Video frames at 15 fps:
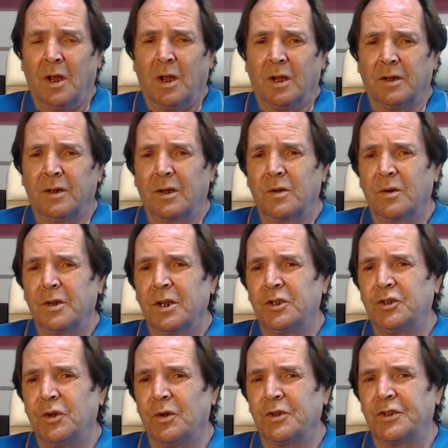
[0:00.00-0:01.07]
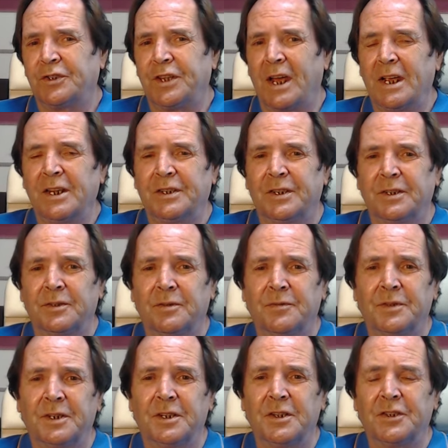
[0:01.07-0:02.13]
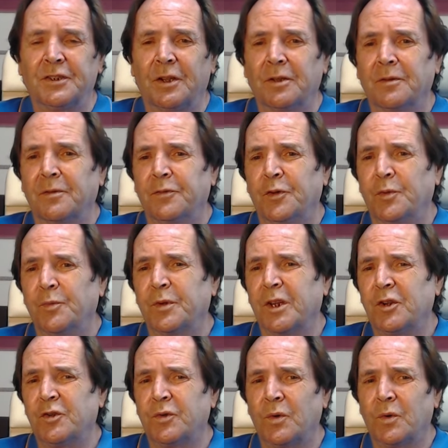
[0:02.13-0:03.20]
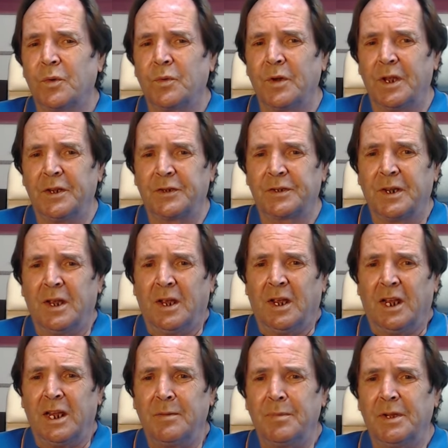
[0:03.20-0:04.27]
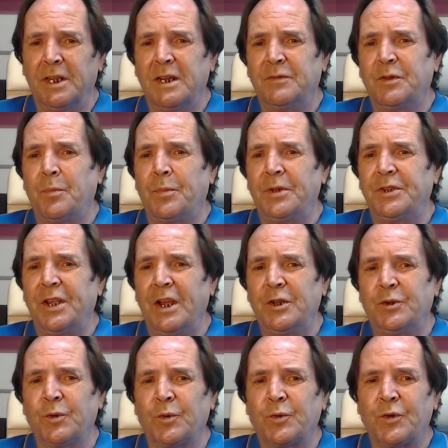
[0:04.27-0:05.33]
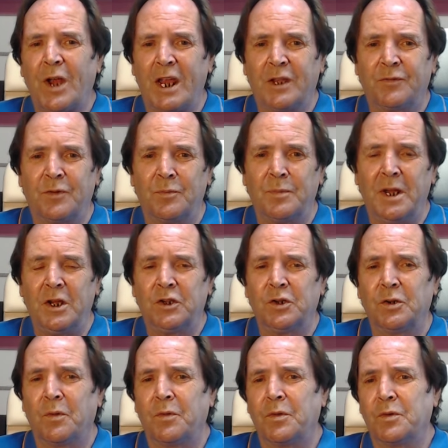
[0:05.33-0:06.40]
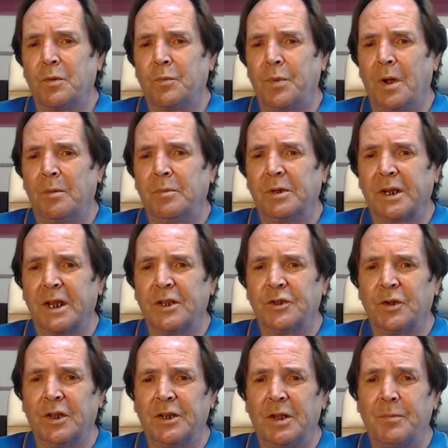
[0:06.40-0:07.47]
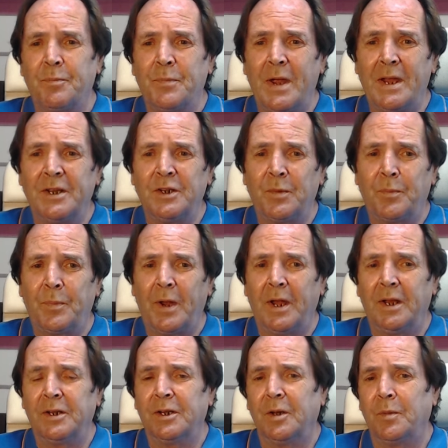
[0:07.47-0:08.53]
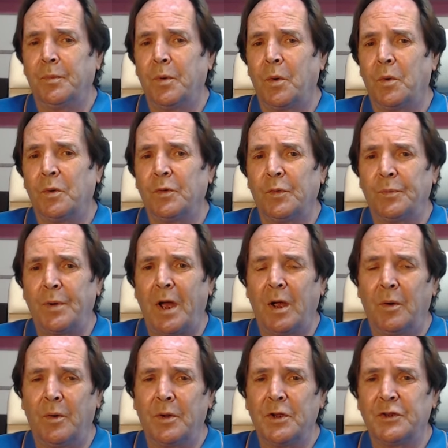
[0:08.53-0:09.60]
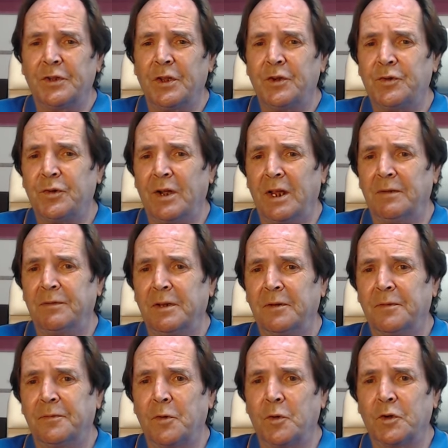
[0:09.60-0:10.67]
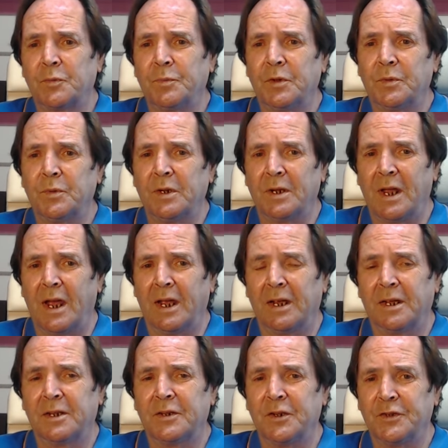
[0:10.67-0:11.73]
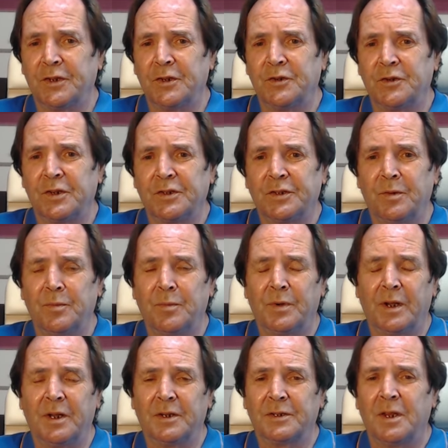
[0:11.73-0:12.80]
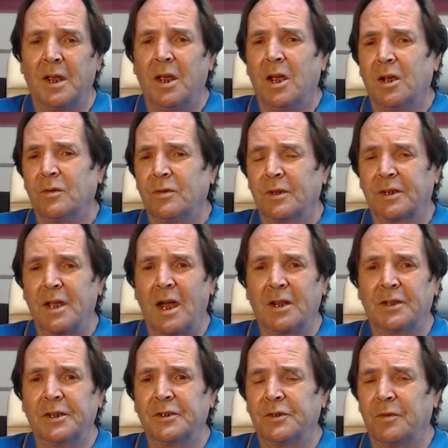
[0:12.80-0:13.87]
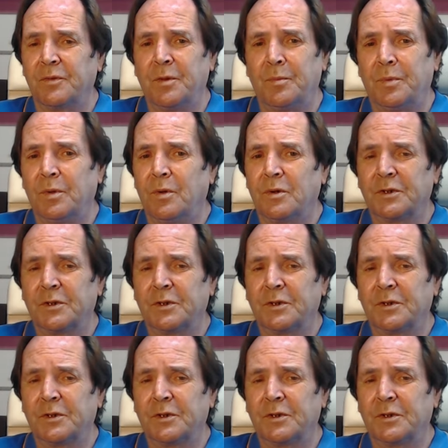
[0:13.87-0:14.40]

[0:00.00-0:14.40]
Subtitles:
And according to George Dyson of the consultant firm Control Risk, he believes the potential transformation of the Republic into an independent pole of power is the driving force between Ankara's interest in BRICS, regardless of the bloc's